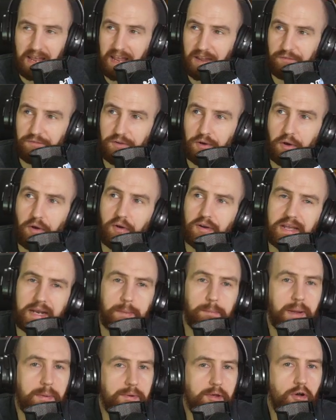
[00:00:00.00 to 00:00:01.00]
If you're
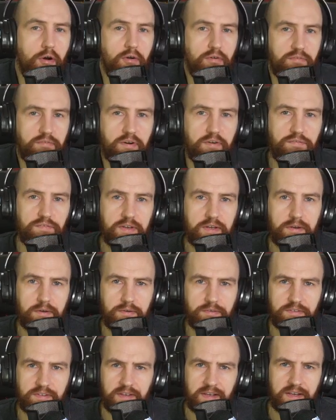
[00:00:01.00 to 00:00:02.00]
getting maybe one hundred
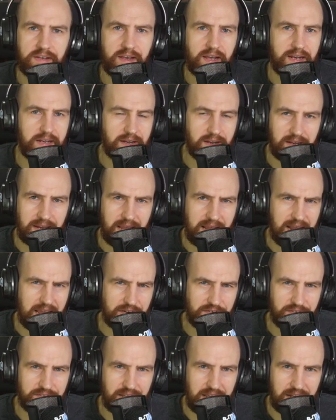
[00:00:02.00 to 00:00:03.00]
views and you're going to get an
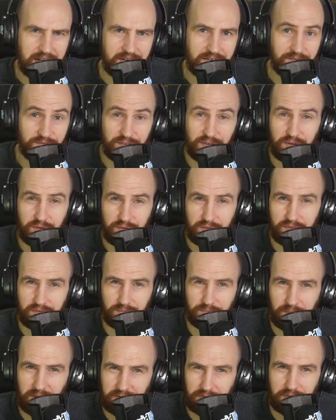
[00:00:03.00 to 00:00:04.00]
extra ten views
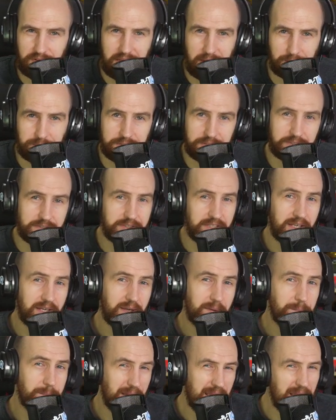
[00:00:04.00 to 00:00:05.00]
by doing captions,
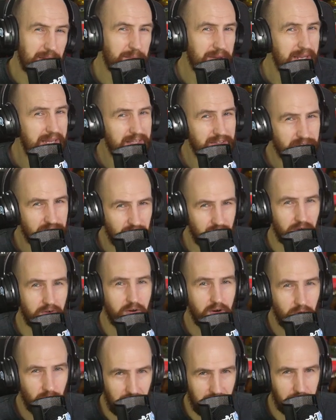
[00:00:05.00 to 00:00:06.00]
maybe it's not
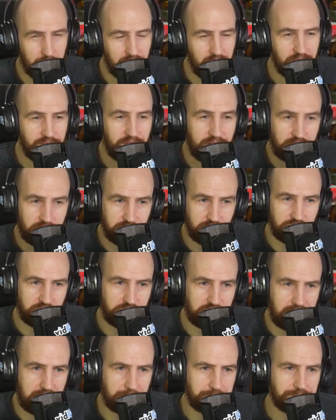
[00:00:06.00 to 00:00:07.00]
quite worth it
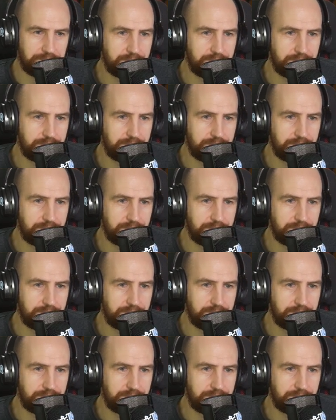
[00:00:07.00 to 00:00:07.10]
just yet.